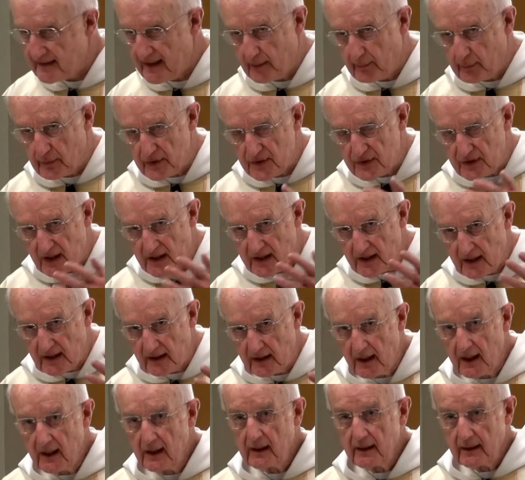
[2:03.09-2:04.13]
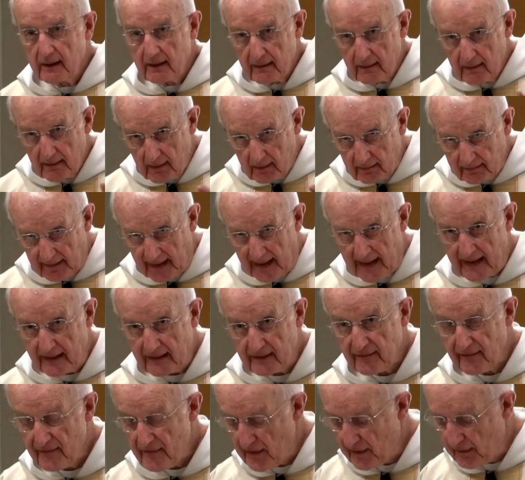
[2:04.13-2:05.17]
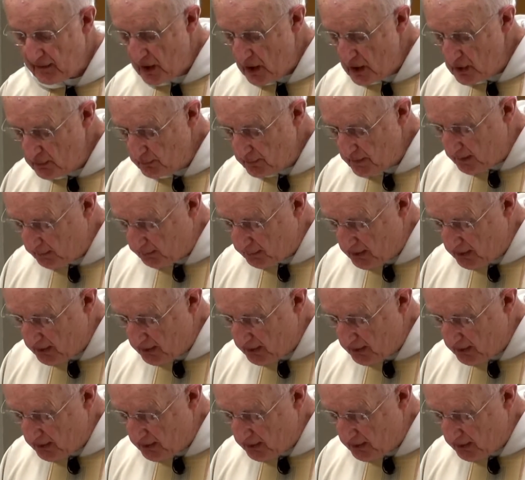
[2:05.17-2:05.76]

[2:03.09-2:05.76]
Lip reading: they were seeking land of their own, the